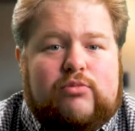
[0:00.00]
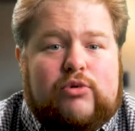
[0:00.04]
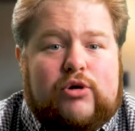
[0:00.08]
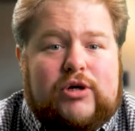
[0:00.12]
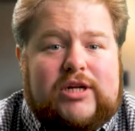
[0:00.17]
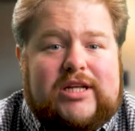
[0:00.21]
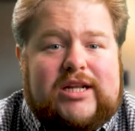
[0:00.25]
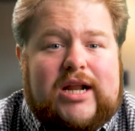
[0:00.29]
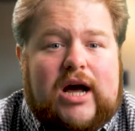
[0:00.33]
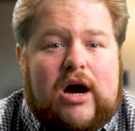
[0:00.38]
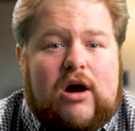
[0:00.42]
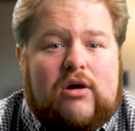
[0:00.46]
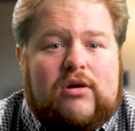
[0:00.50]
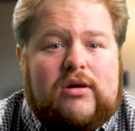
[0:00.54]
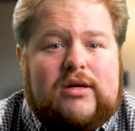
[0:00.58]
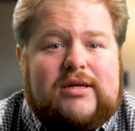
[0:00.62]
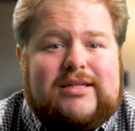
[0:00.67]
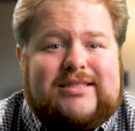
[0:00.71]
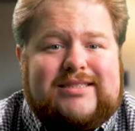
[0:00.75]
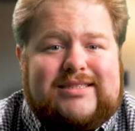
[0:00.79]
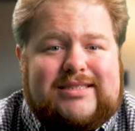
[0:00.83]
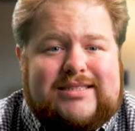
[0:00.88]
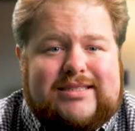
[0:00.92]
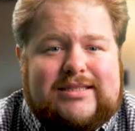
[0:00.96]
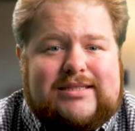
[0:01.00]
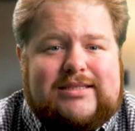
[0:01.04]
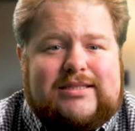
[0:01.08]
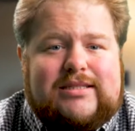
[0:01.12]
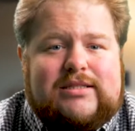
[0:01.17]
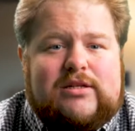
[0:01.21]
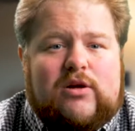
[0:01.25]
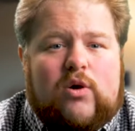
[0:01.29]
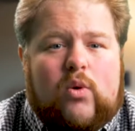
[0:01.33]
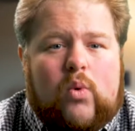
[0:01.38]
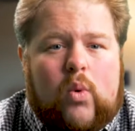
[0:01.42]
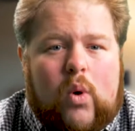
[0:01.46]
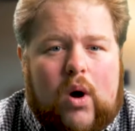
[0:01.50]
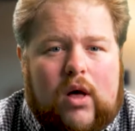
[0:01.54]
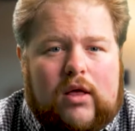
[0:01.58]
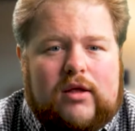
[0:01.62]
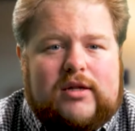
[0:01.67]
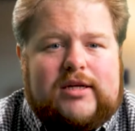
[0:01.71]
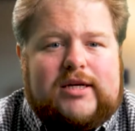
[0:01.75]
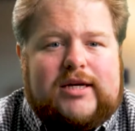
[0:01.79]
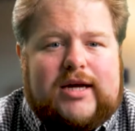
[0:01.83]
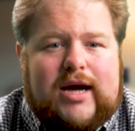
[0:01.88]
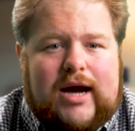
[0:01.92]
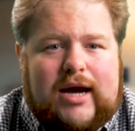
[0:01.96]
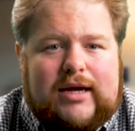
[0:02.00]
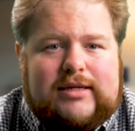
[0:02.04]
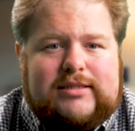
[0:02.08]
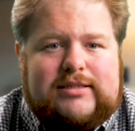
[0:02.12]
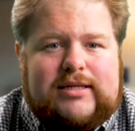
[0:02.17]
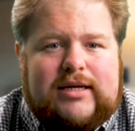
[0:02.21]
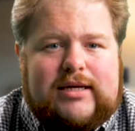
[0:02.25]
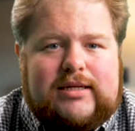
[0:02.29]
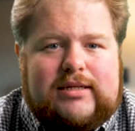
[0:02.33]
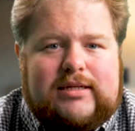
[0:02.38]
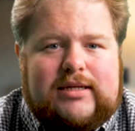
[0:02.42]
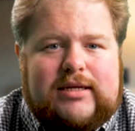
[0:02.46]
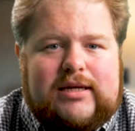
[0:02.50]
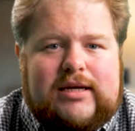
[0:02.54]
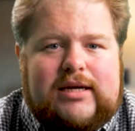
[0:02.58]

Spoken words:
putting out consistent quality content